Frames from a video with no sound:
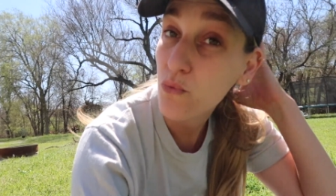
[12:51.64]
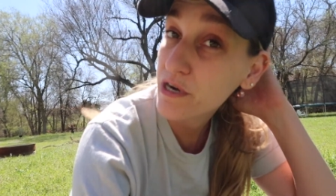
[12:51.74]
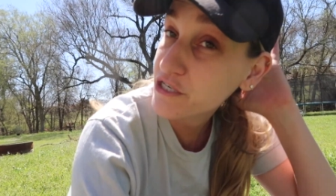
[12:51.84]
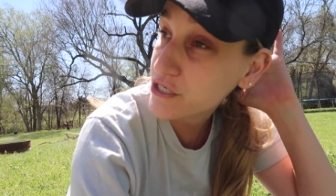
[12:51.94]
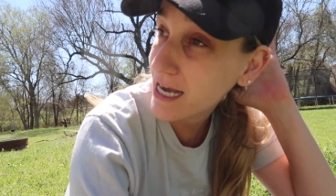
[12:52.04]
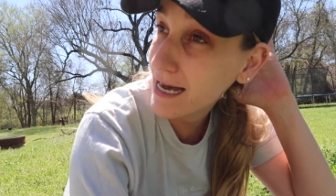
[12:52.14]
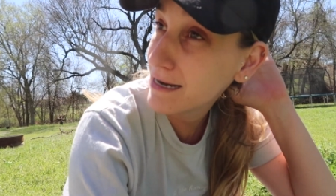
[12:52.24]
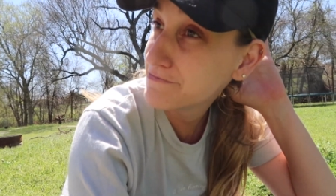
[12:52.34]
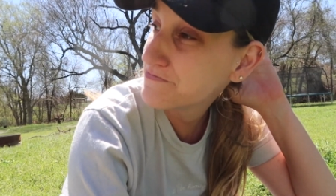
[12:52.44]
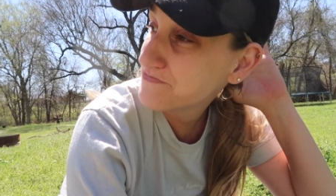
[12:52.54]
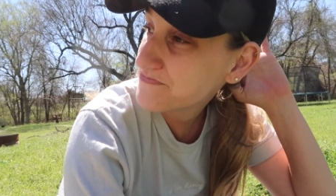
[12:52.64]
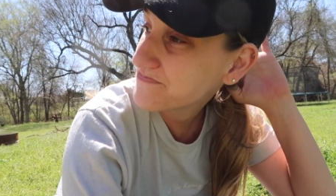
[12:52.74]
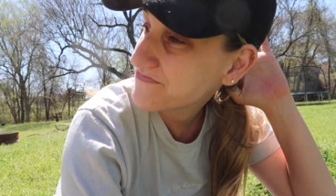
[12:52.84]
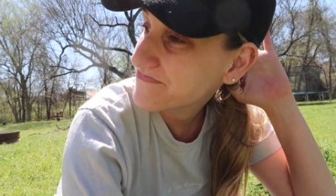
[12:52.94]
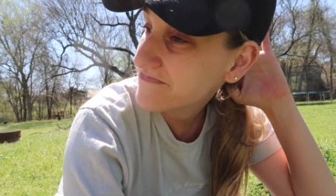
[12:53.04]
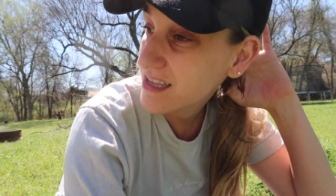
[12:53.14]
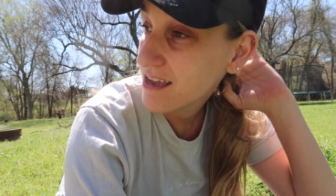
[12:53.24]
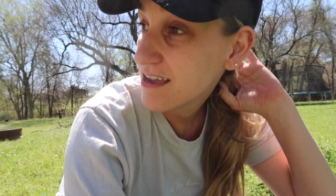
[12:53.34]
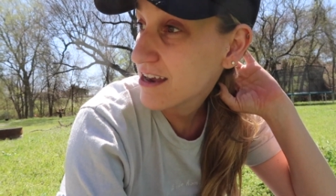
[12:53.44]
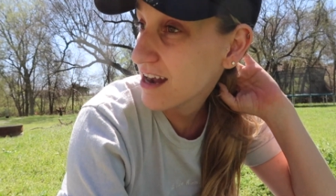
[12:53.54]
Which, um,
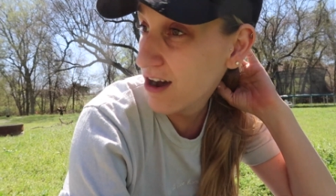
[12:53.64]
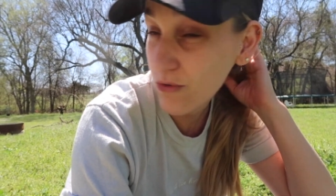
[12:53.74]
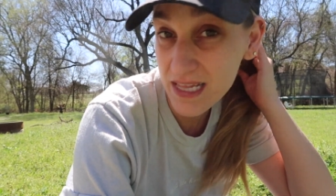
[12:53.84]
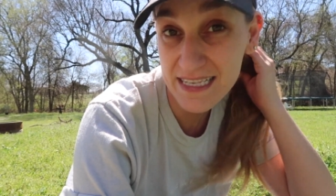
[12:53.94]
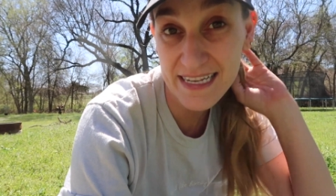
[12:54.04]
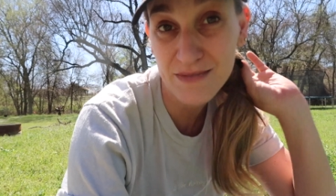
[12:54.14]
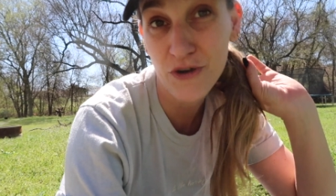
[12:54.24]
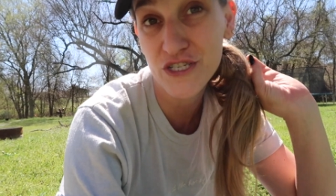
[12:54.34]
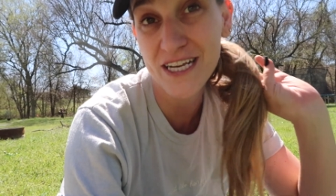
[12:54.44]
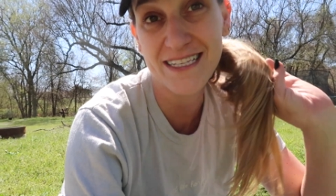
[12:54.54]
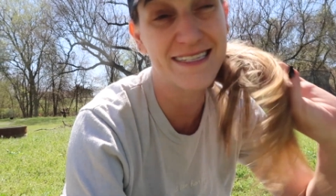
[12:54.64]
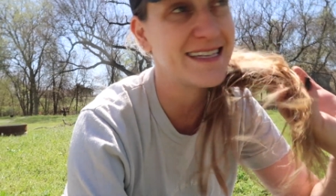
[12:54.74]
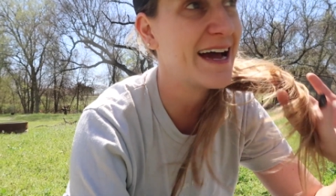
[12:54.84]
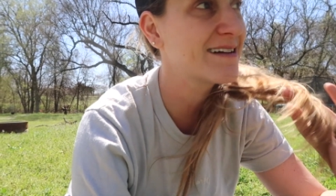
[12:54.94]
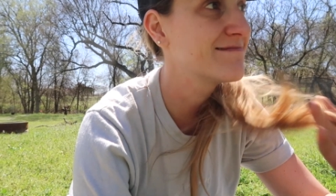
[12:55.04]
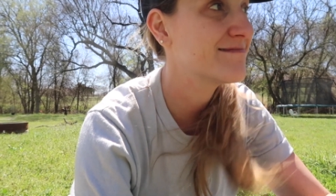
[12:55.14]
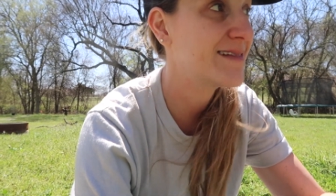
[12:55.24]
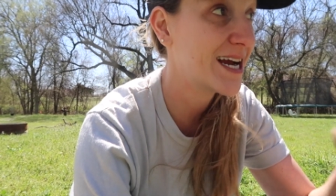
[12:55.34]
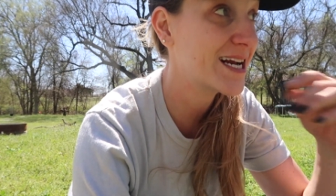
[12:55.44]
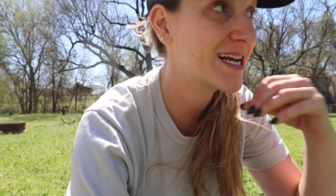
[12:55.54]
you know, with six more chicks inside,
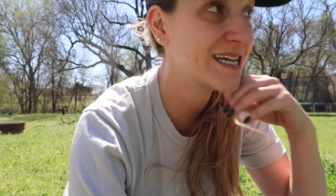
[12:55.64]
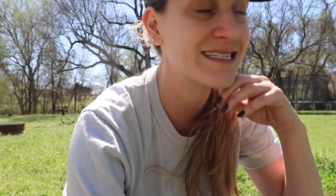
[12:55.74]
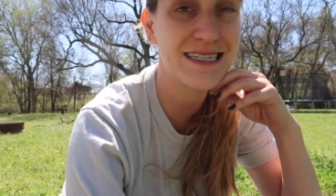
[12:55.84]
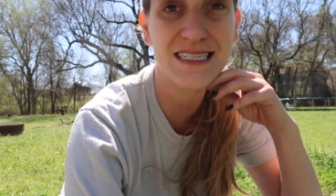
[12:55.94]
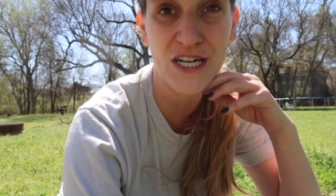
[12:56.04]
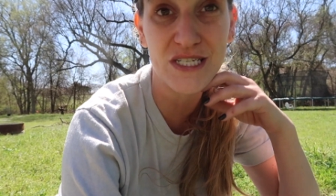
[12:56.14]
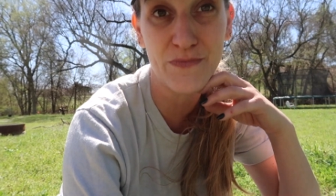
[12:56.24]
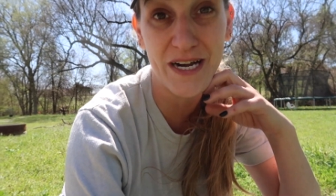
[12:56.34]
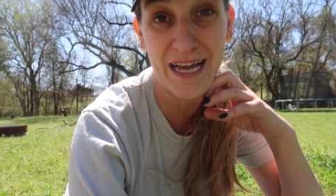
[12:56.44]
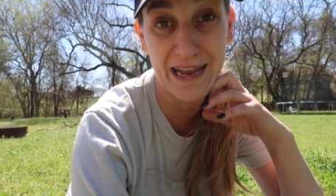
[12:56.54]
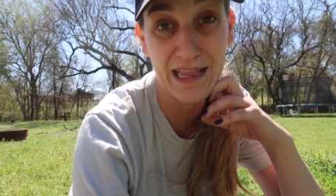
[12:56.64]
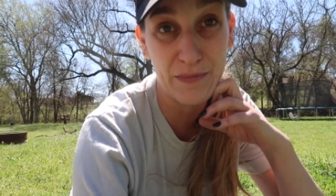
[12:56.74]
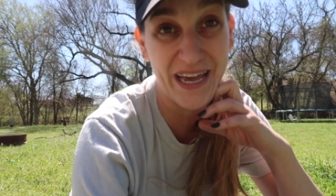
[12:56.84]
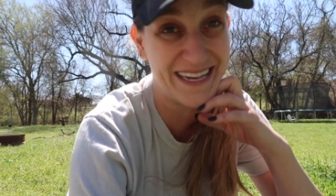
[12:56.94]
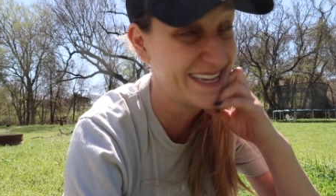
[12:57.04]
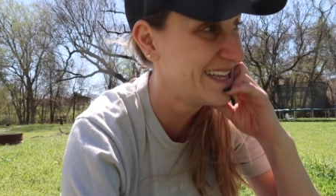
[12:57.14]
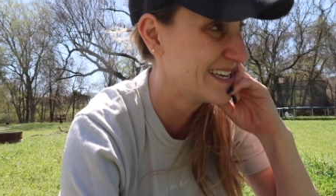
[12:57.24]
they're gonna need to start spreading out a little bit.